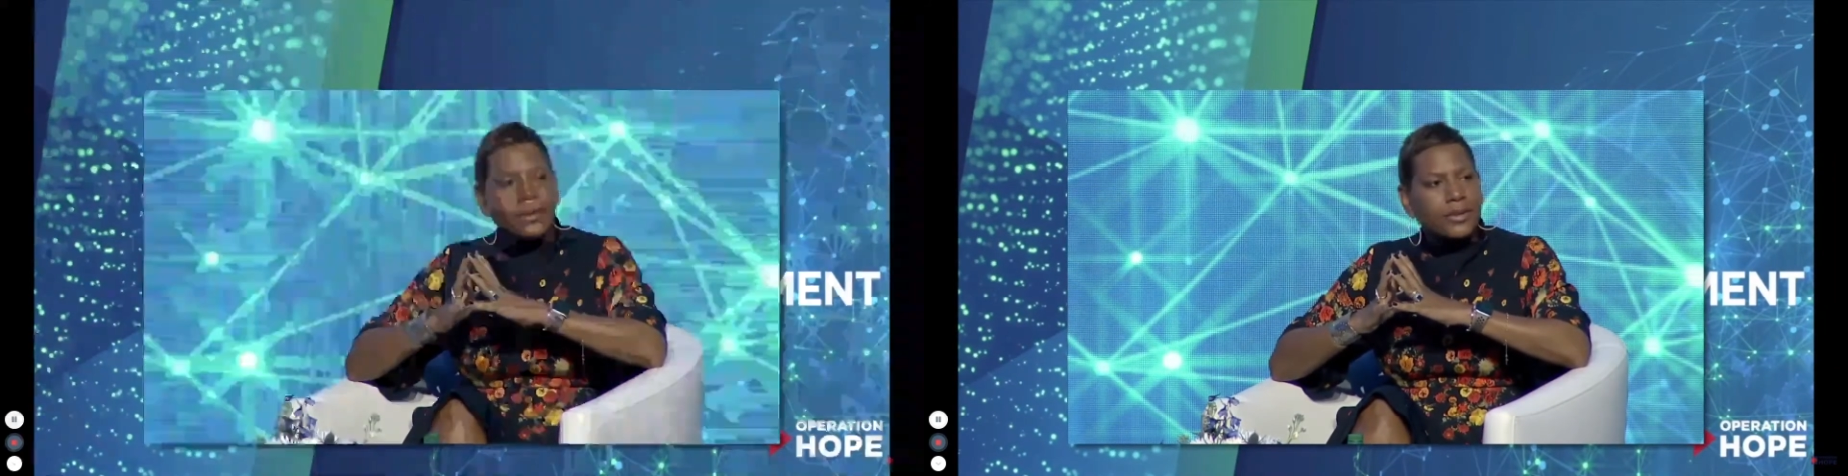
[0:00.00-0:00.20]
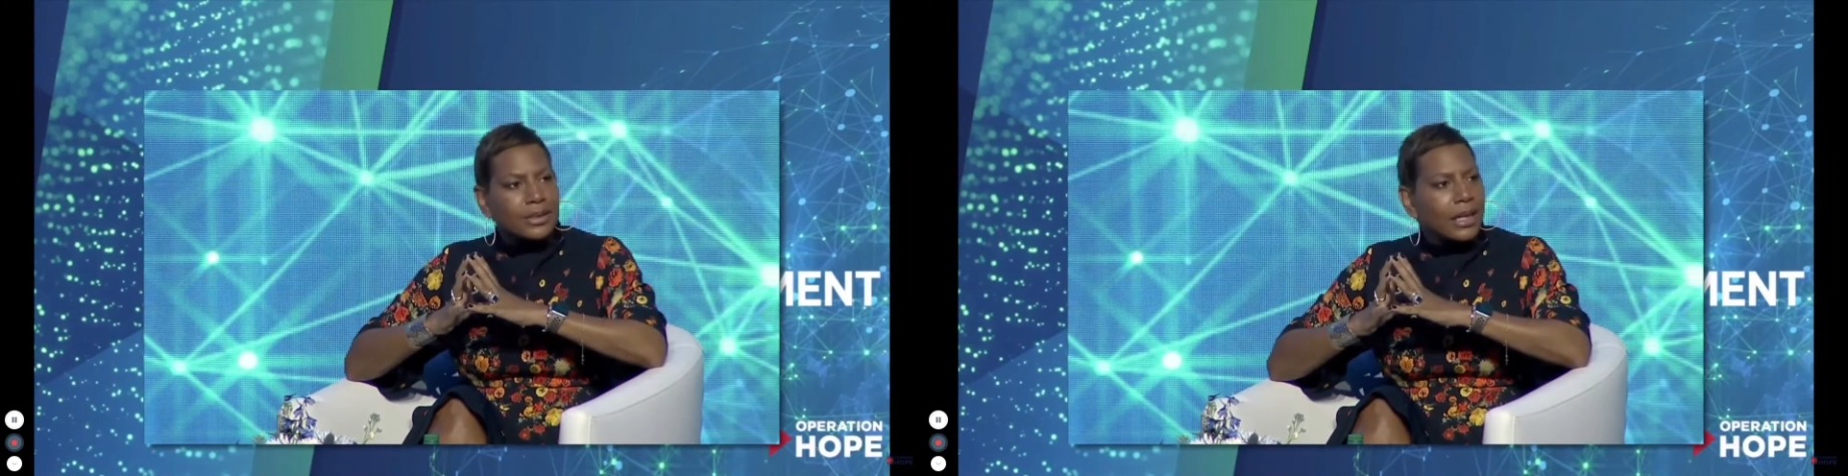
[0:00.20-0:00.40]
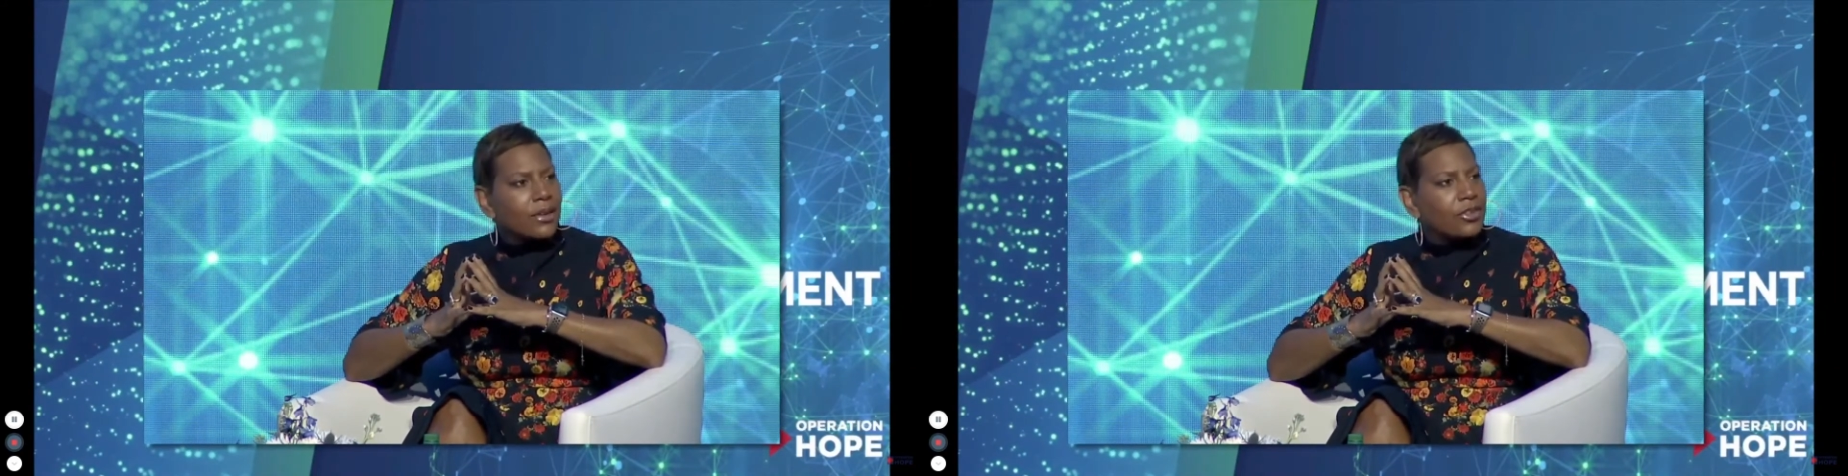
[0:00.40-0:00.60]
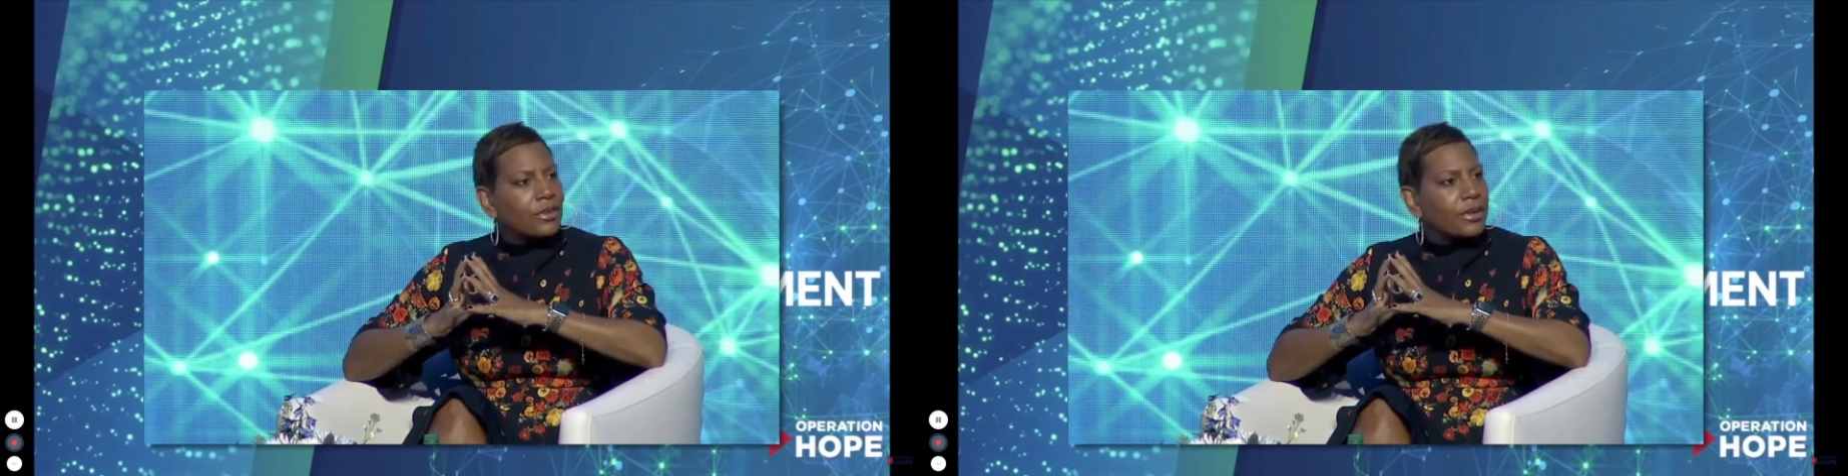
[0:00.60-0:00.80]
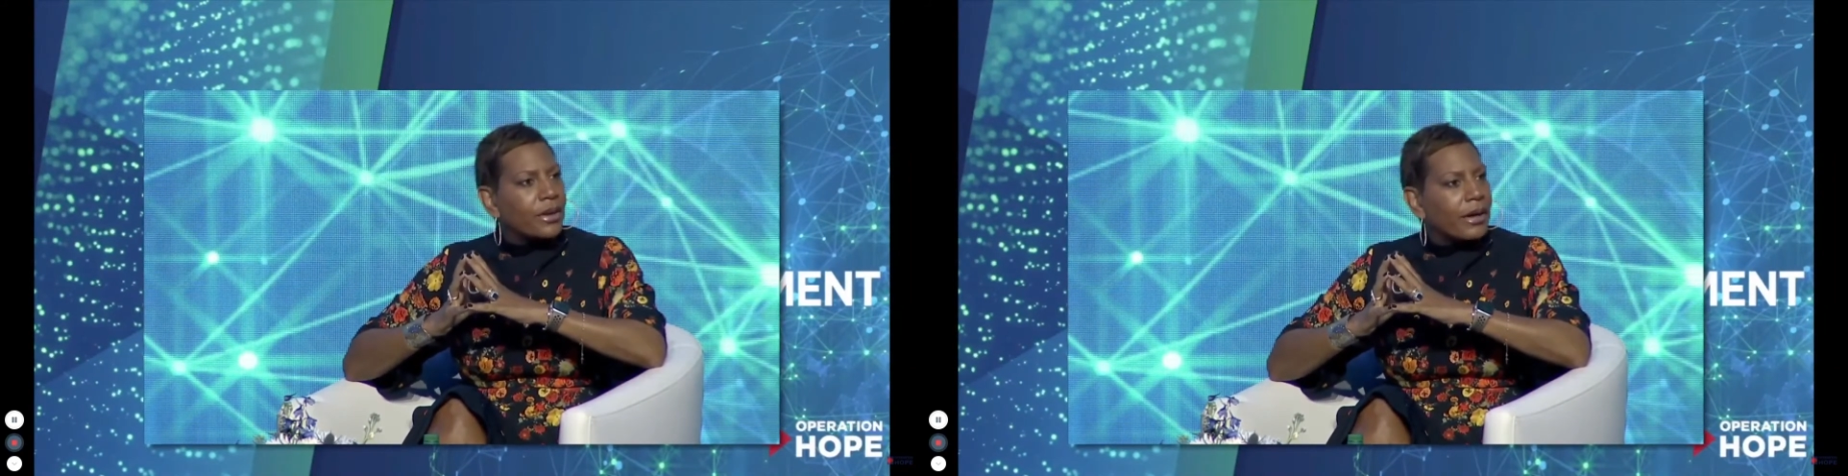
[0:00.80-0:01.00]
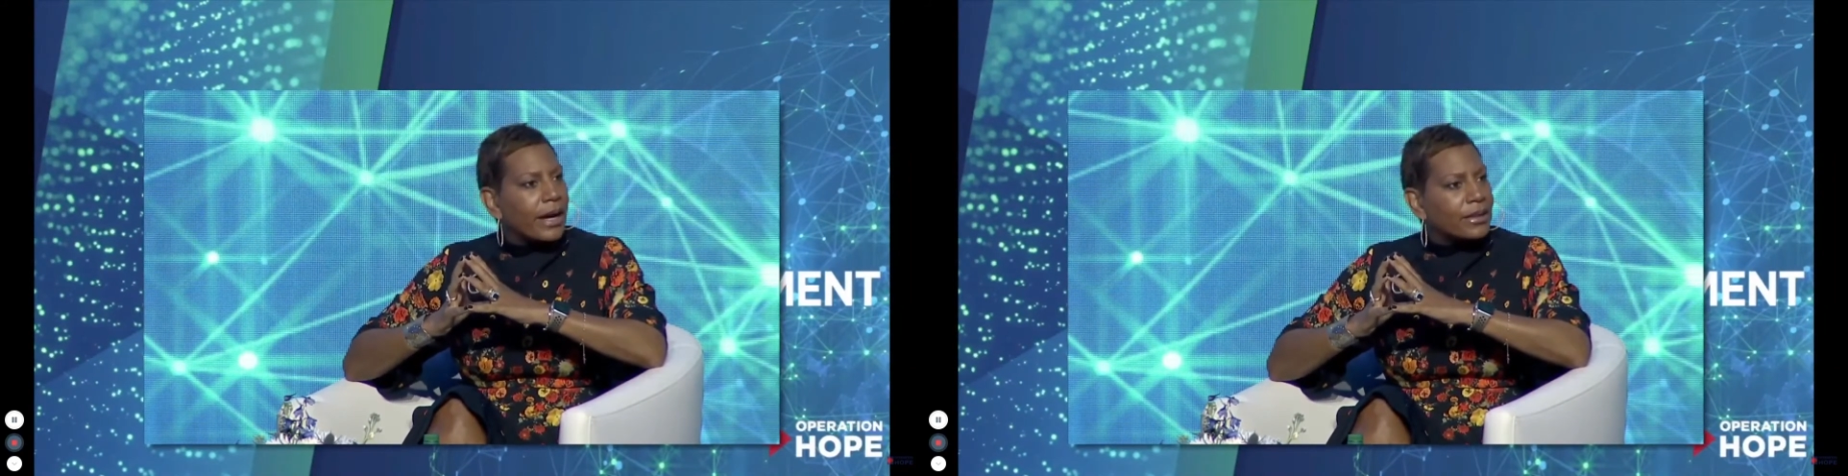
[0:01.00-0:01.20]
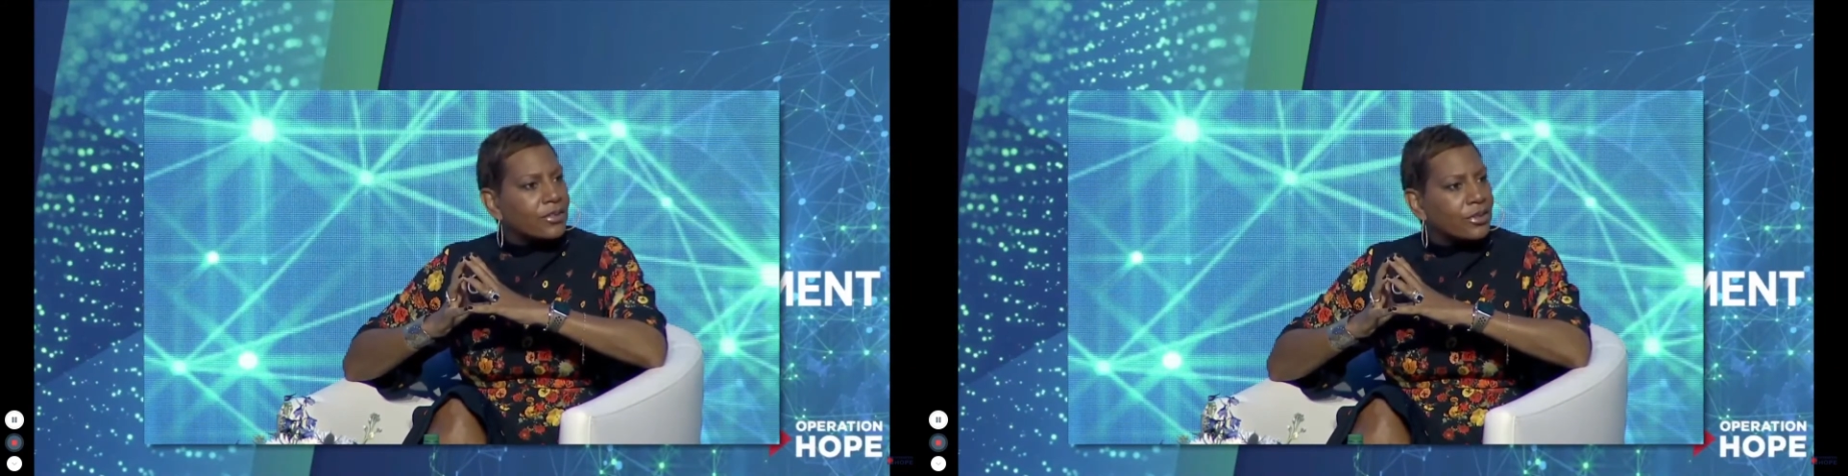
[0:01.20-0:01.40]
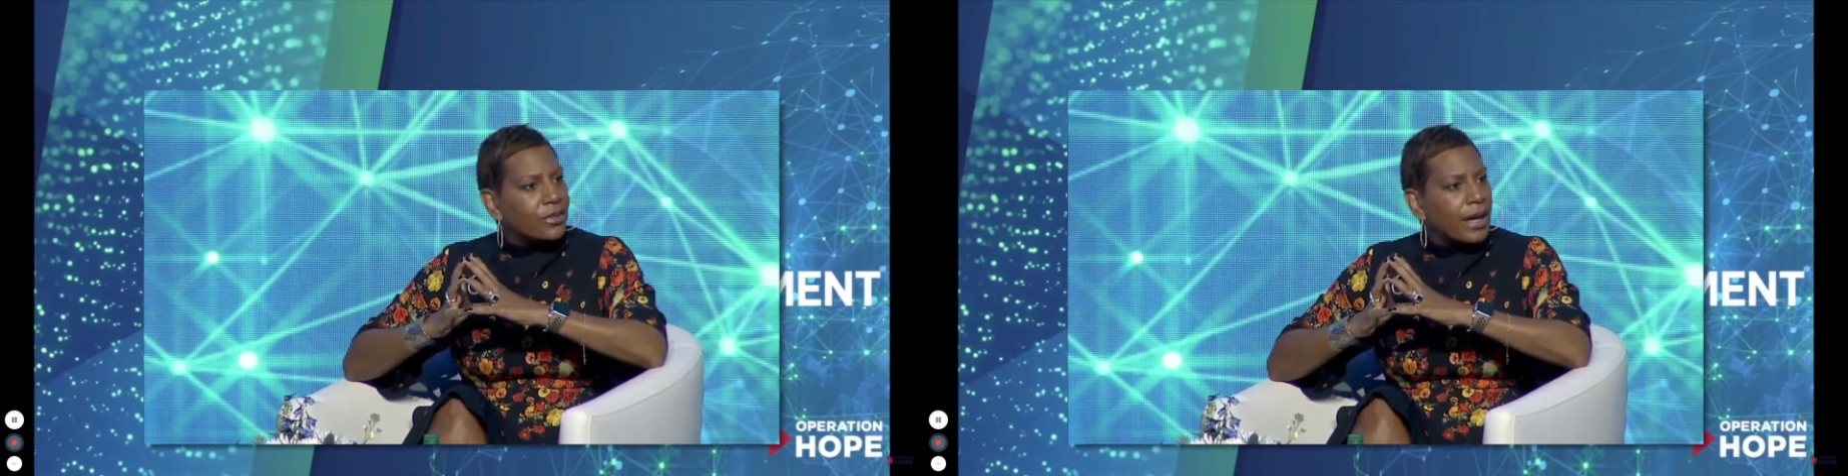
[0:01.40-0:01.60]
stages and our
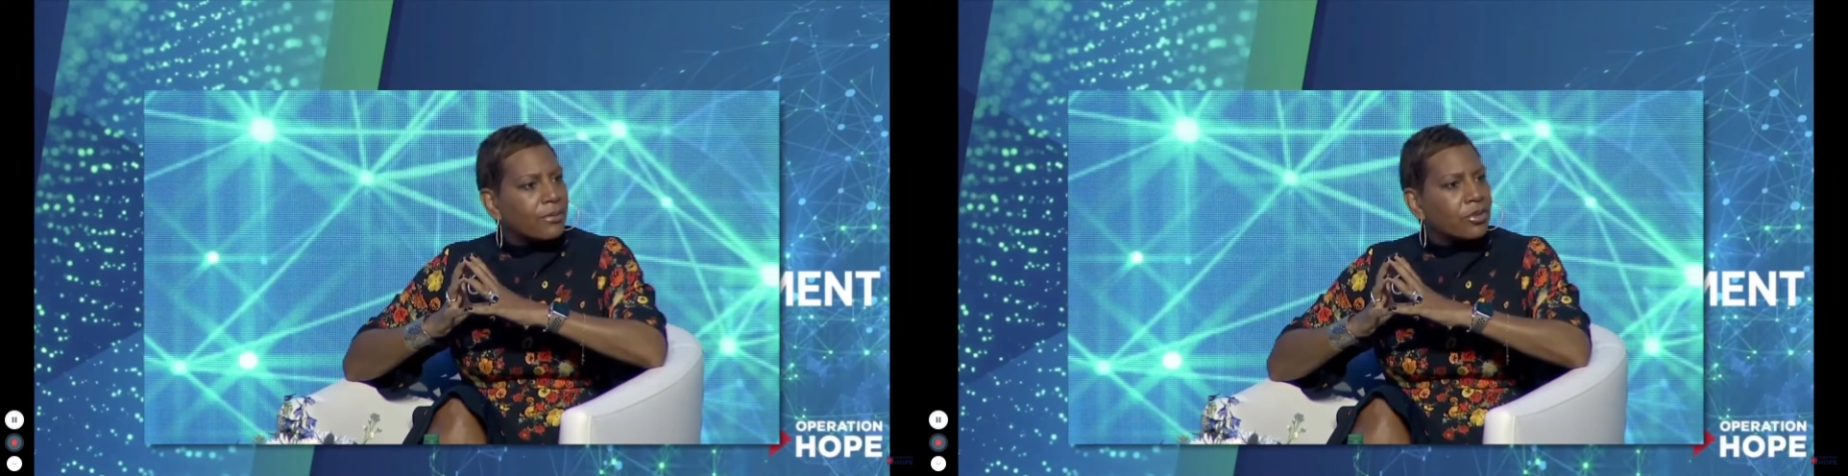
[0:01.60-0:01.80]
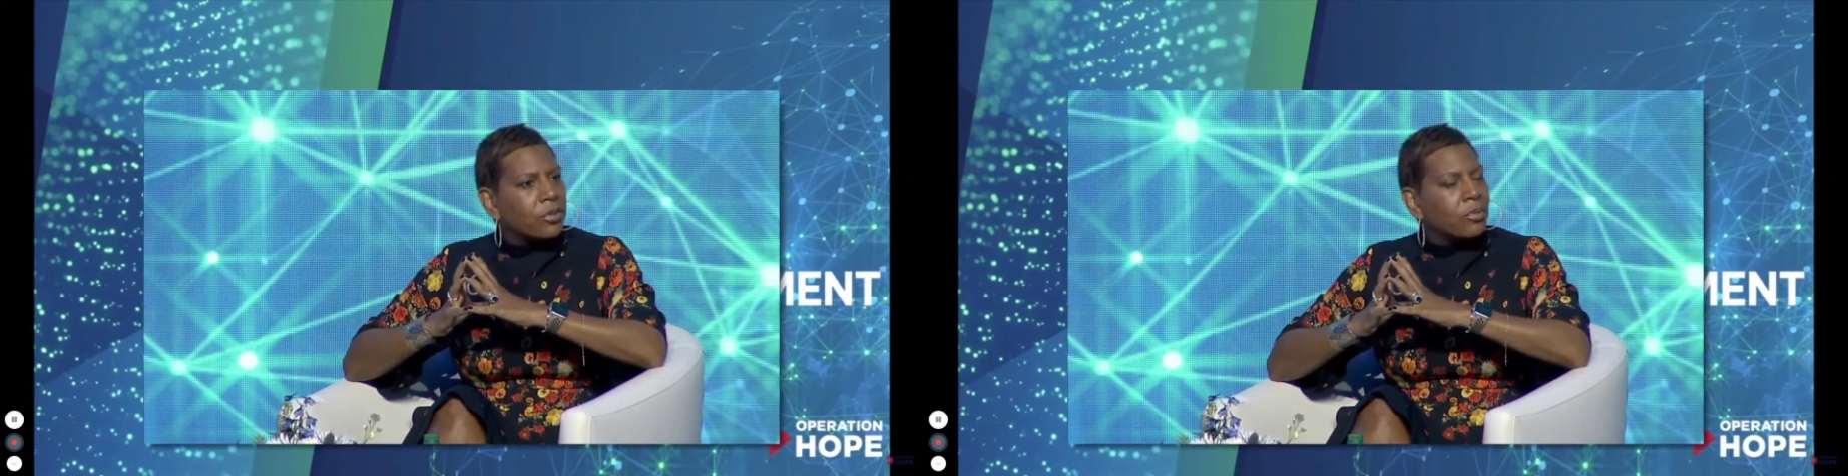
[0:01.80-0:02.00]
actions have to